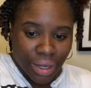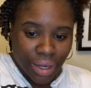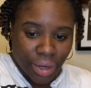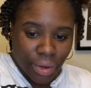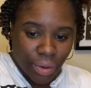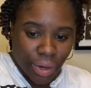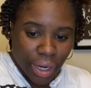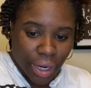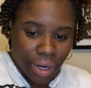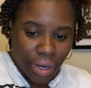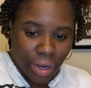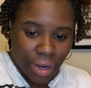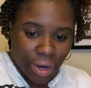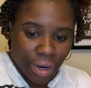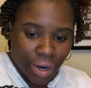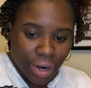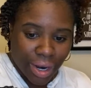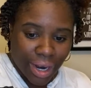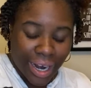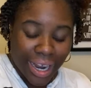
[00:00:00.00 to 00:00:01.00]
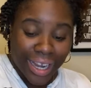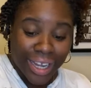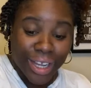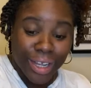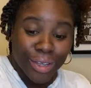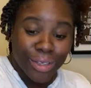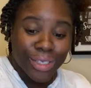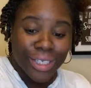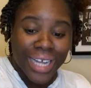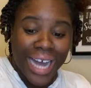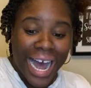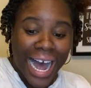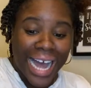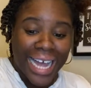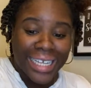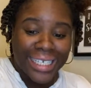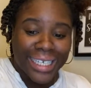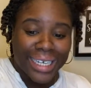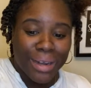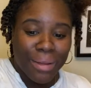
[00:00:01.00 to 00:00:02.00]
Queen Heart. Q
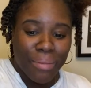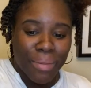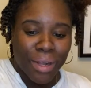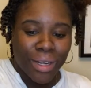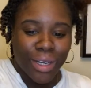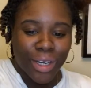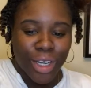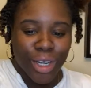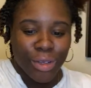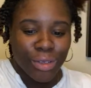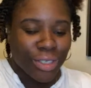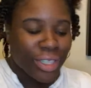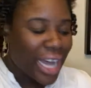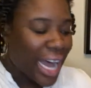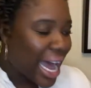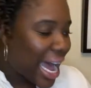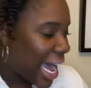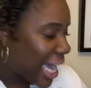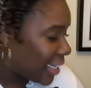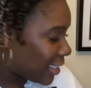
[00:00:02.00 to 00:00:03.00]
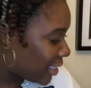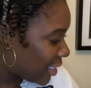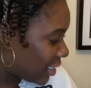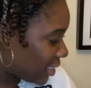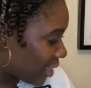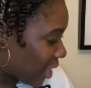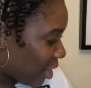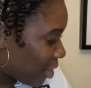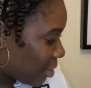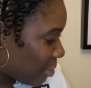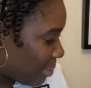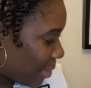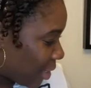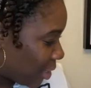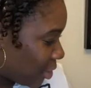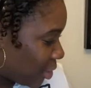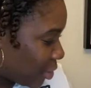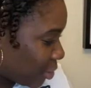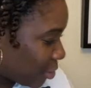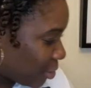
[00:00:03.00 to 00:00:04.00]
Scott is in the building. Q Scott, I just talked
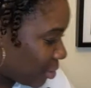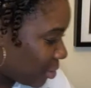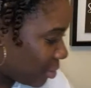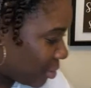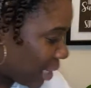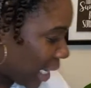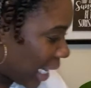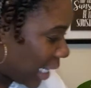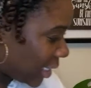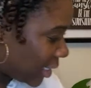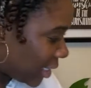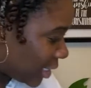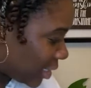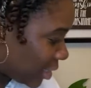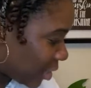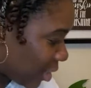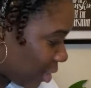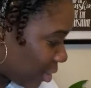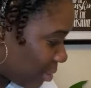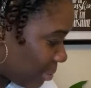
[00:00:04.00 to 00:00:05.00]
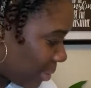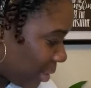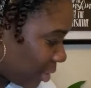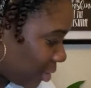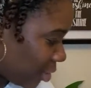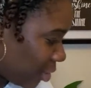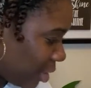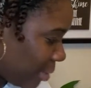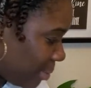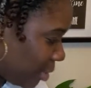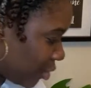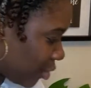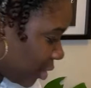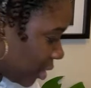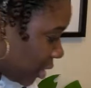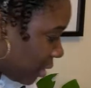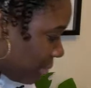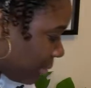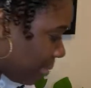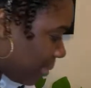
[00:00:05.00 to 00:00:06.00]
about you. I just talked about you. Let me drink
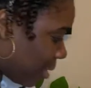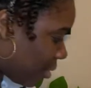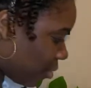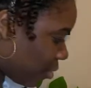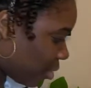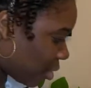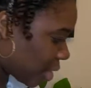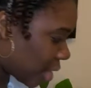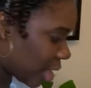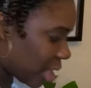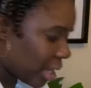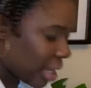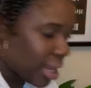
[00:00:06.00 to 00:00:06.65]
some of my water.